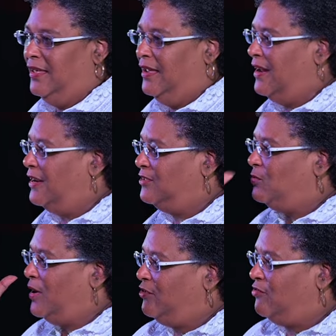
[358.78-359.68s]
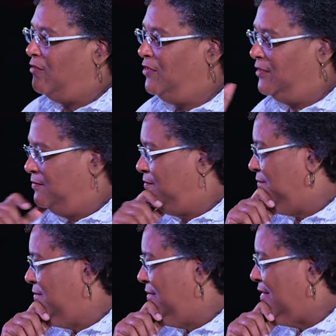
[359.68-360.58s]
And that is why, Trevor,
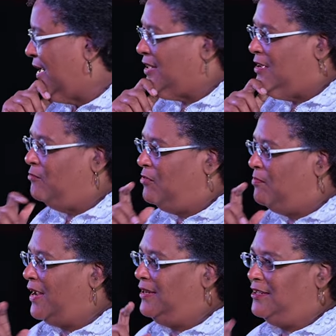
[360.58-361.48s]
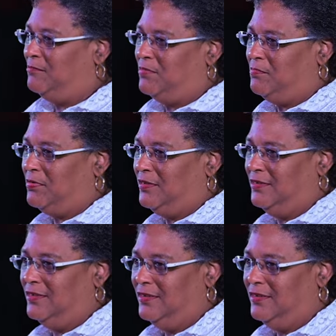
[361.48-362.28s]
I keep reminding people,